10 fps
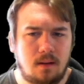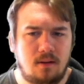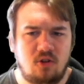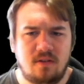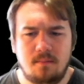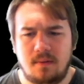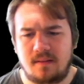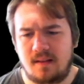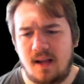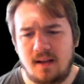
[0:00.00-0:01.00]
which is a
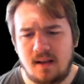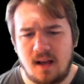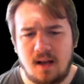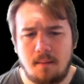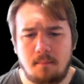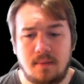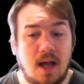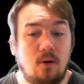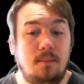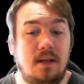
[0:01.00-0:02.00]
mistake.
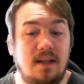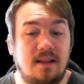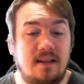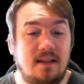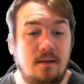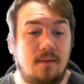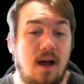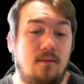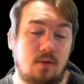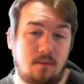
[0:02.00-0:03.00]
Now immediately
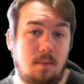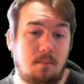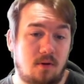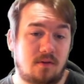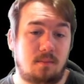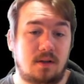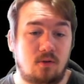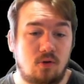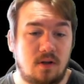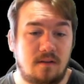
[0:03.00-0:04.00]
d5 would have been possible. The
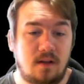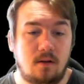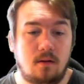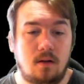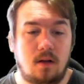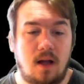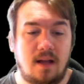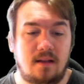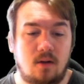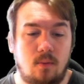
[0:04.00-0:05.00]
rook is here,
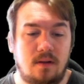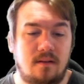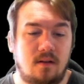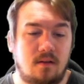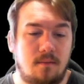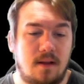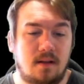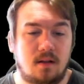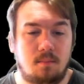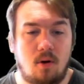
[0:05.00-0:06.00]
and the queen is here
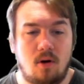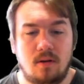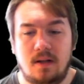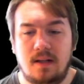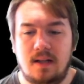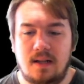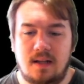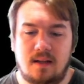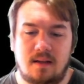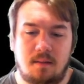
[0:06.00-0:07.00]
defending the pawn.
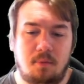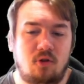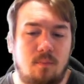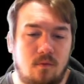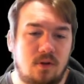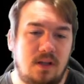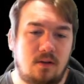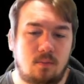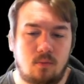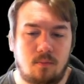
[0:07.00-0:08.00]
The bishop would
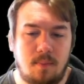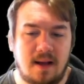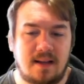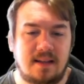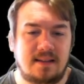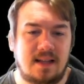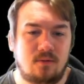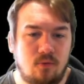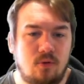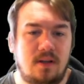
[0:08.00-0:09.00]
need to move back, and
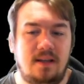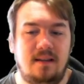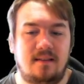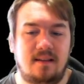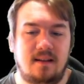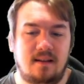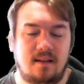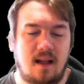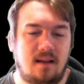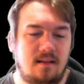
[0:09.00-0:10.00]
then rook
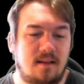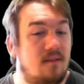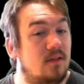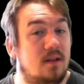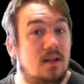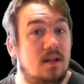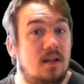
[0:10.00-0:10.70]
e7